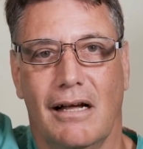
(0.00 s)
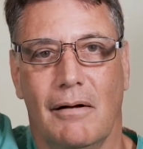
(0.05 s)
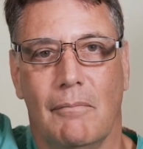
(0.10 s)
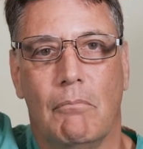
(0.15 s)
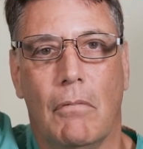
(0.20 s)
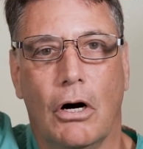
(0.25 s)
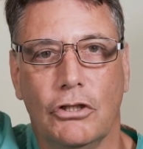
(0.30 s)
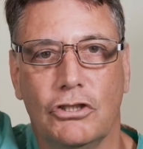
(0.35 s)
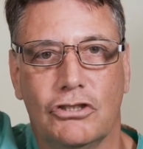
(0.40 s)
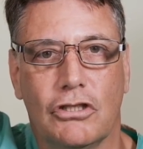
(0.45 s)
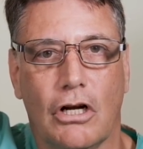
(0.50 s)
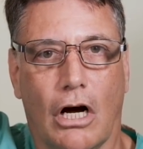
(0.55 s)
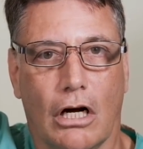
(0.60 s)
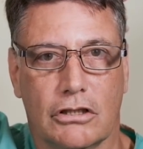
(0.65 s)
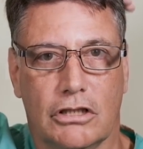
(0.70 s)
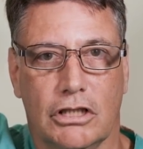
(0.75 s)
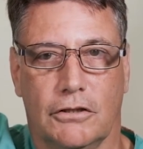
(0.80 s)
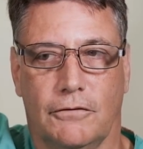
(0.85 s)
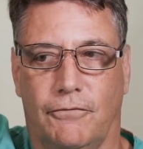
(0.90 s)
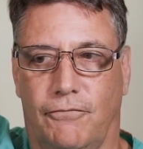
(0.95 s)
Most
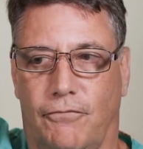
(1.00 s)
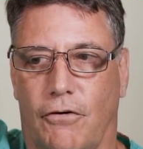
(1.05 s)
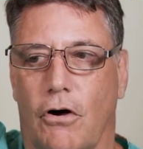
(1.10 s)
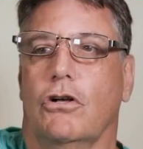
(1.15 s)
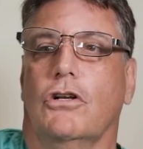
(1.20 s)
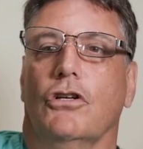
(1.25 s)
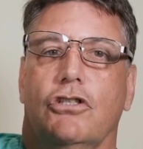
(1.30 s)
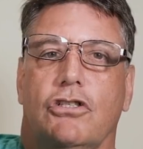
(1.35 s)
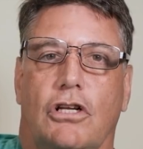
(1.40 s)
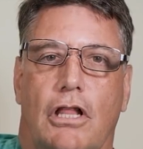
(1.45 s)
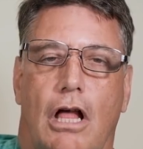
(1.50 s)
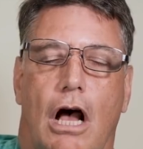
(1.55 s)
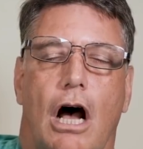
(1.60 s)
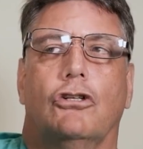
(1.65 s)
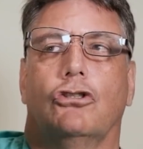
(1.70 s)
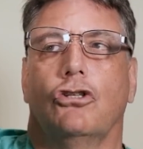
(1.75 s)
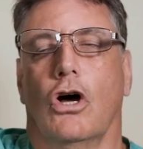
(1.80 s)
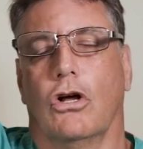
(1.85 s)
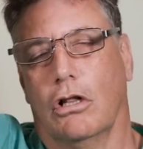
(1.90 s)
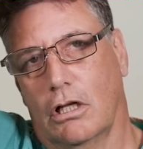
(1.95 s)
doctors focus on, oh,
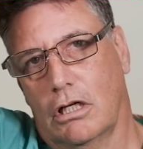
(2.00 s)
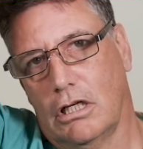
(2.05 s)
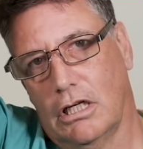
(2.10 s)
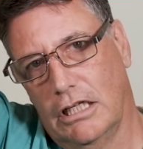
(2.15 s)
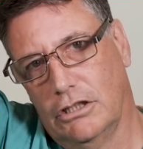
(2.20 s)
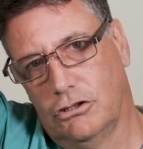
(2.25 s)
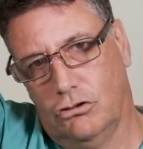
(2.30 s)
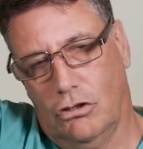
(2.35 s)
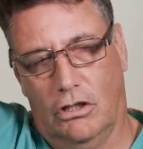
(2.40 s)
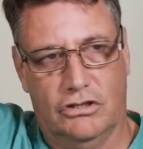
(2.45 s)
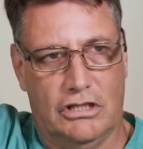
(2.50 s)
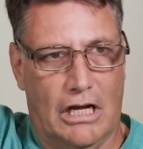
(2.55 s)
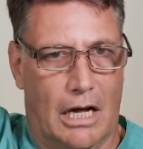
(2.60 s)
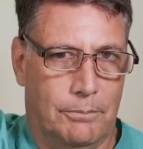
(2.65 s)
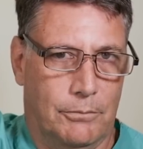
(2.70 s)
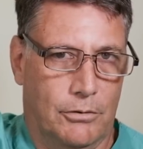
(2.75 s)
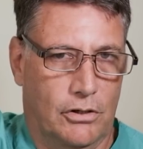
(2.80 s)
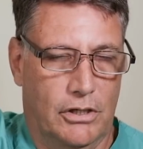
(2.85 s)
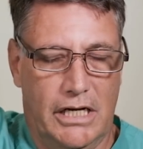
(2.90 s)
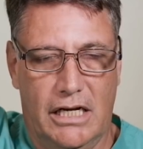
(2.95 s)
total cholesterol's
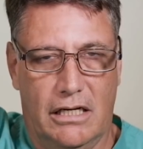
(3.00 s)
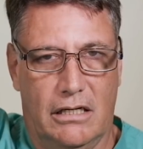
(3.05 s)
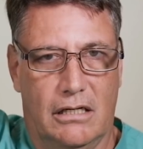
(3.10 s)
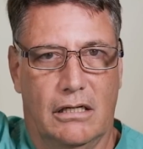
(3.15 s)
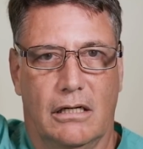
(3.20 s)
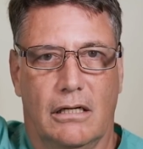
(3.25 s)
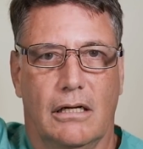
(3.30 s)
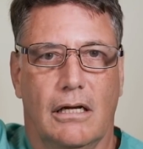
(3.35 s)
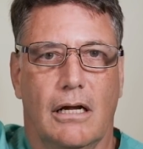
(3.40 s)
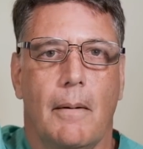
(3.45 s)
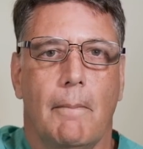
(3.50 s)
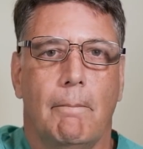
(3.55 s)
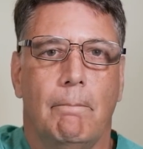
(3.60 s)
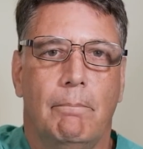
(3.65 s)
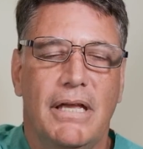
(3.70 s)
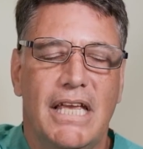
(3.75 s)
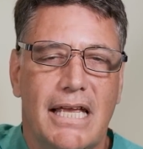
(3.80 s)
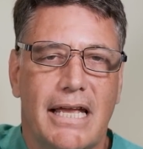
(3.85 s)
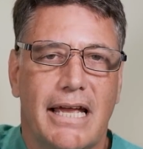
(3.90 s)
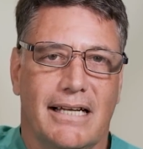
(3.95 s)
up, you need
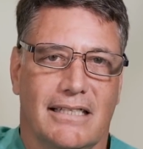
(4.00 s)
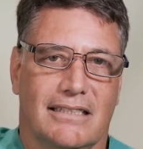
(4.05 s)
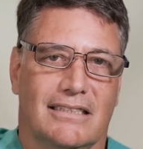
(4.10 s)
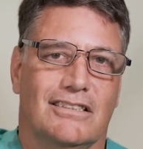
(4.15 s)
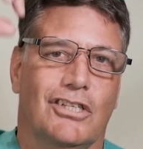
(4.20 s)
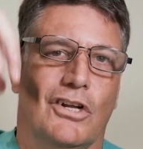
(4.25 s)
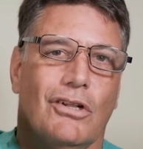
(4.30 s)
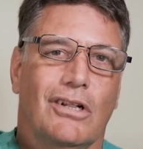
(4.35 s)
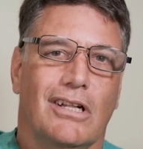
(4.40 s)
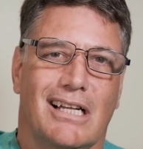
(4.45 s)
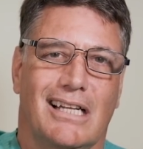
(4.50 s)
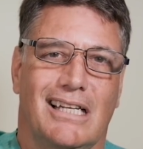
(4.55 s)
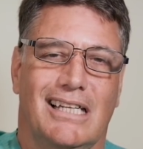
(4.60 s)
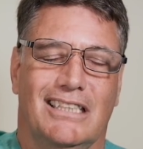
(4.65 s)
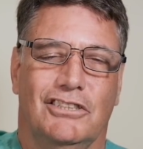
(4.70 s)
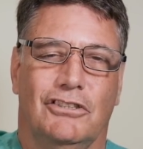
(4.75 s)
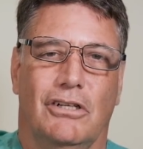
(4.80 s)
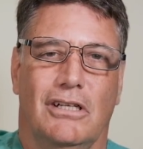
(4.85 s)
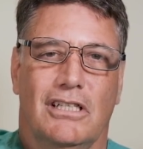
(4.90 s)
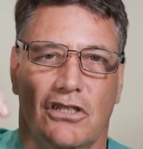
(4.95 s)
BS. Total
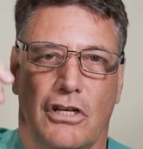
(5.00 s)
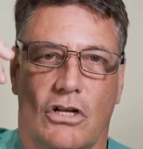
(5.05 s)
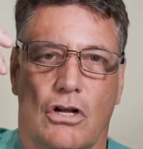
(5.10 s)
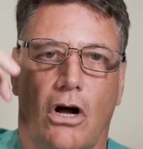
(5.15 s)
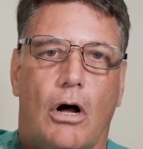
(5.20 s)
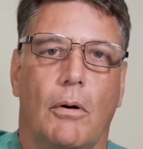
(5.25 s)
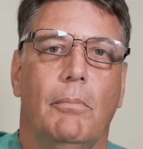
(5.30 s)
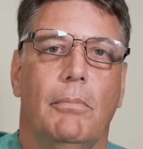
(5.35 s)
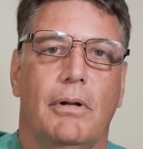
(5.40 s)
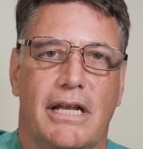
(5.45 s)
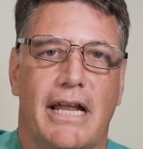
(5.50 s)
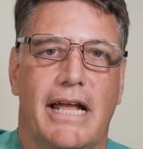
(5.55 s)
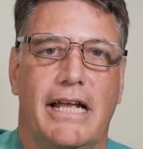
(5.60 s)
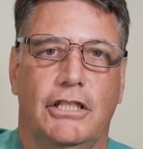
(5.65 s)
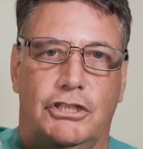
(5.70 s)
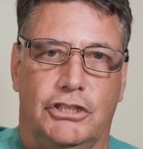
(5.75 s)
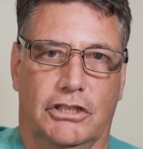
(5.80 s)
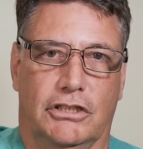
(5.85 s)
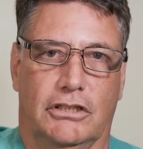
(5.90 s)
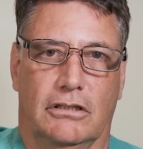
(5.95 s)
cholesterol is a
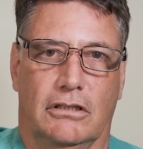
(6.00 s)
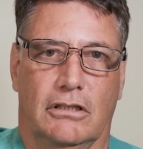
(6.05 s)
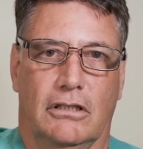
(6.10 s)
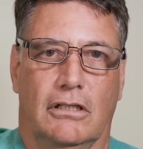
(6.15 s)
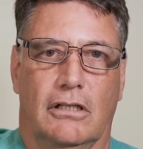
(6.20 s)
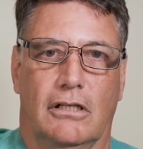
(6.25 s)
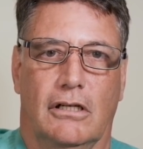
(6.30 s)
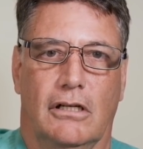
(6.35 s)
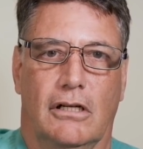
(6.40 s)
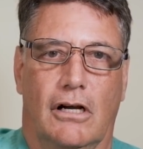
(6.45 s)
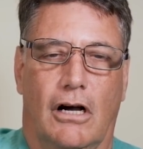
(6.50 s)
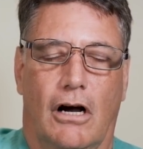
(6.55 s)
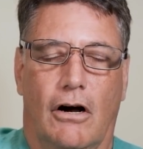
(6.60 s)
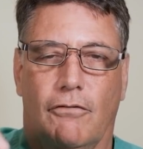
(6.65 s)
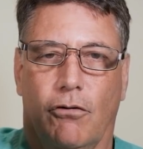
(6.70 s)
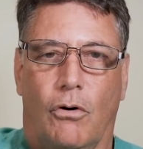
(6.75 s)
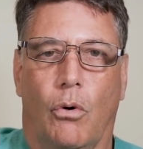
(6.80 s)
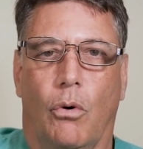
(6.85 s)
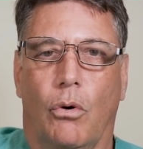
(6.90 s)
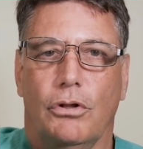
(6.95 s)
combination of
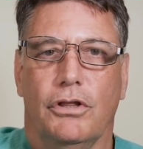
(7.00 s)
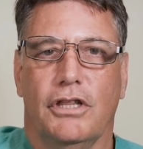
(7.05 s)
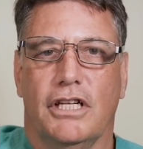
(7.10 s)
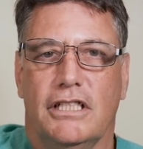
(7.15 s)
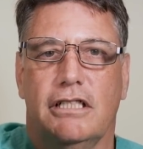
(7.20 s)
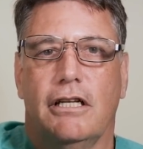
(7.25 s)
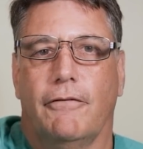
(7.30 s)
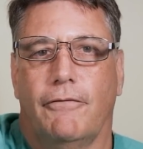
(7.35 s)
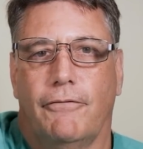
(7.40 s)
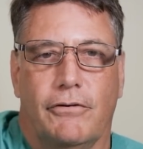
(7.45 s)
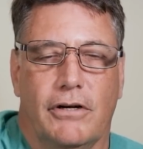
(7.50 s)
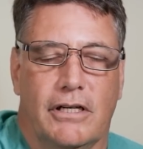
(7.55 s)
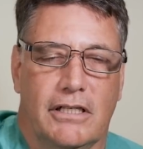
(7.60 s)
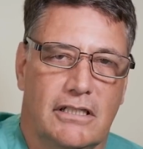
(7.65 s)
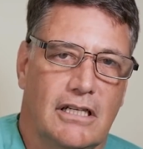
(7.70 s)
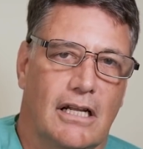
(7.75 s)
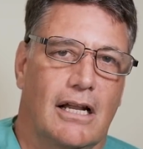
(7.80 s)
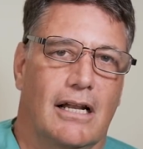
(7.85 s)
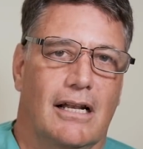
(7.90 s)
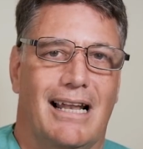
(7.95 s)
all the
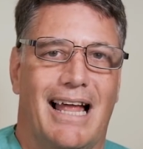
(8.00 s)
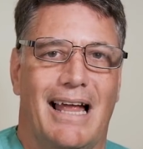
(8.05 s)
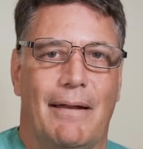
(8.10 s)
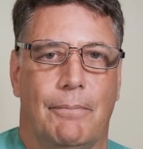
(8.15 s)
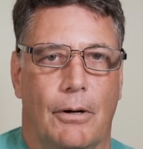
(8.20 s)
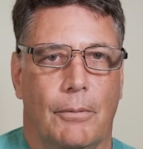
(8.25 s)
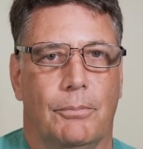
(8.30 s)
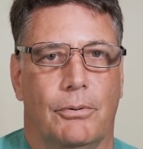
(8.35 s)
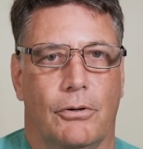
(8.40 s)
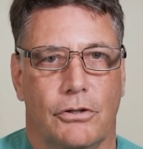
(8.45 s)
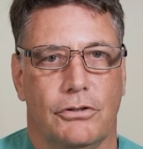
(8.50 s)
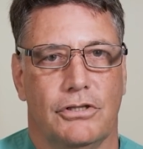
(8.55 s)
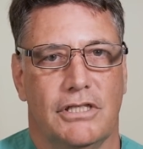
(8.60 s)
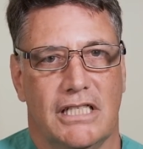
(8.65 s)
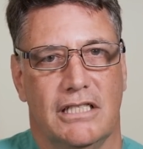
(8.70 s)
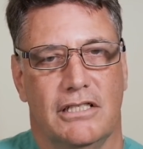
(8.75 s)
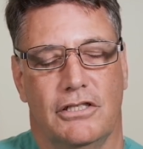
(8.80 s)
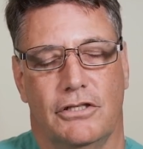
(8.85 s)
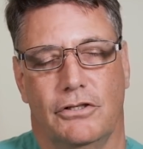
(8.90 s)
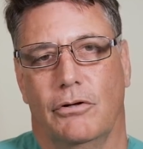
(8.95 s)
different
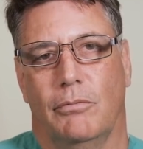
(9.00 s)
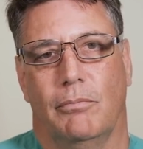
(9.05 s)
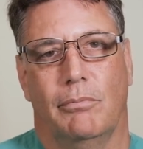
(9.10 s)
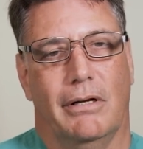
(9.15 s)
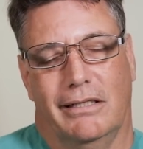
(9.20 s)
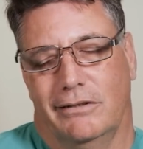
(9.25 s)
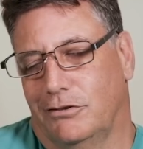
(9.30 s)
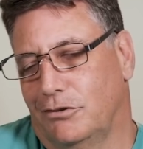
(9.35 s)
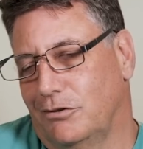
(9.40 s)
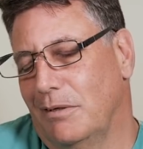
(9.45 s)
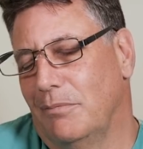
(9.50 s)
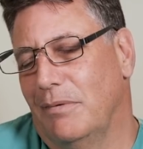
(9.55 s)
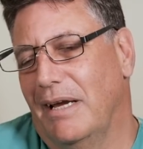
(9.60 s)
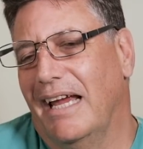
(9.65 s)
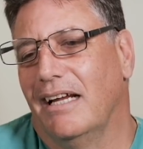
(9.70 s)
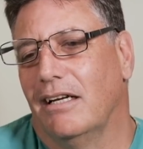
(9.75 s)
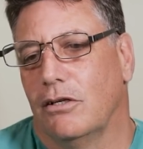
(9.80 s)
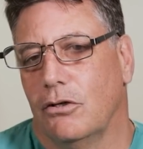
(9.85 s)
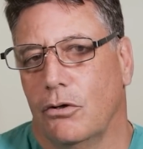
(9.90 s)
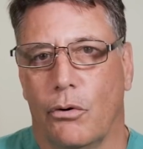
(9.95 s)
lipoproteins in your bloodstream.
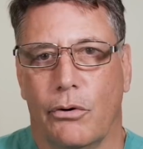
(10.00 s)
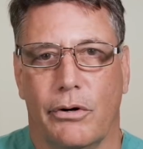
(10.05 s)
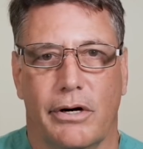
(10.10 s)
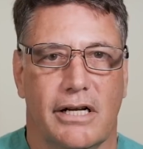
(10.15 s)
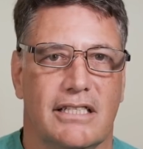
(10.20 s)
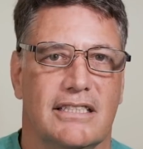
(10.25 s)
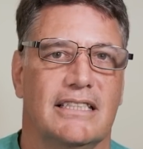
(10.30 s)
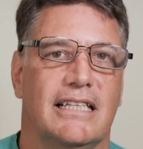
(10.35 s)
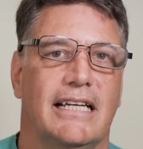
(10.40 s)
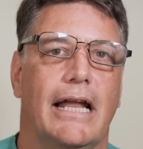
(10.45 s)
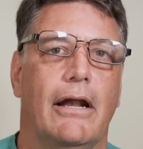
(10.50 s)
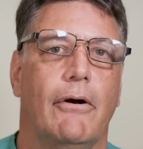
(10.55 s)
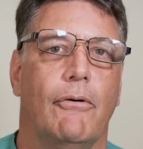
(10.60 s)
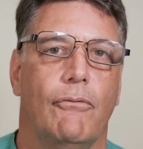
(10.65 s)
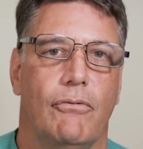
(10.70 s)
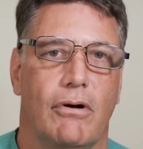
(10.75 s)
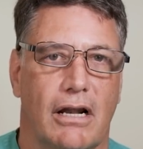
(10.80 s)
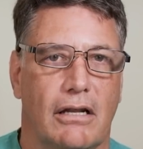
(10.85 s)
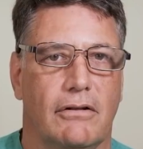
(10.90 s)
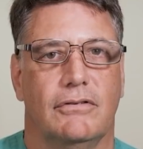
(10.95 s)
Ignore it. It's an
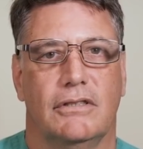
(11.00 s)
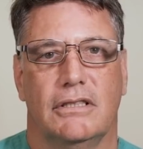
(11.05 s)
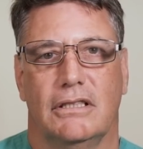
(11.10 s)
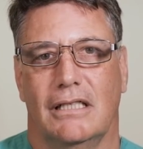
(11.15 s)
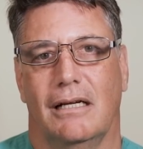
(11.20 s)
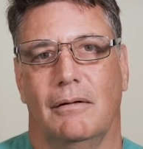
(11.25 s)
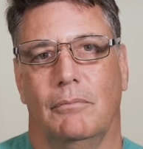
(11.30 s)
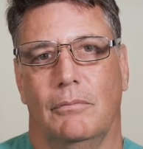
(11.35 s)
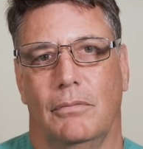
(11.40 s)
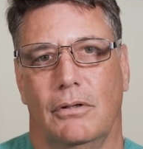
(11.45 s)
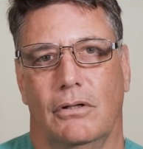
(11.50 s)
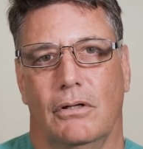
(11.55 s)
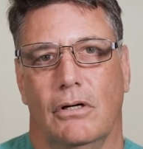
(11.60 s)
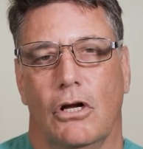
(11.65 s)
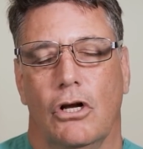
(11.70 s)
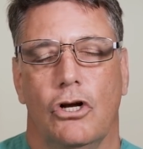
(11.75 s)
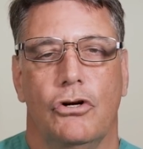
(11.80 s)
irrelevant number.